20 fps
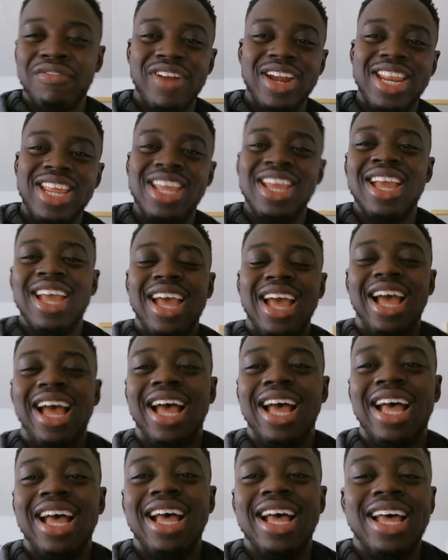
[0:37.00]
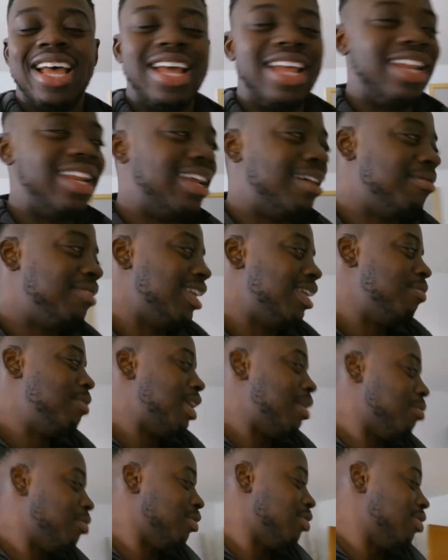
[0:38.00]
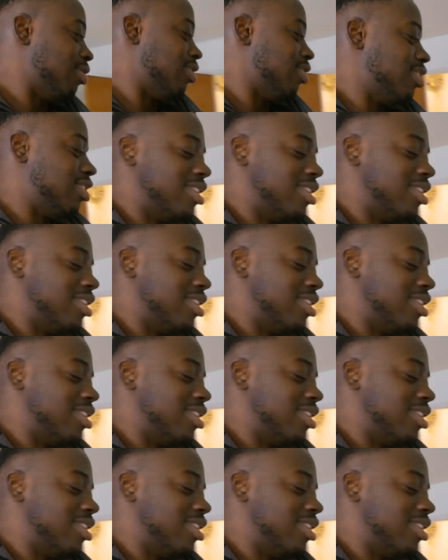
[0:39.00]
ready, and I'm gonna be able.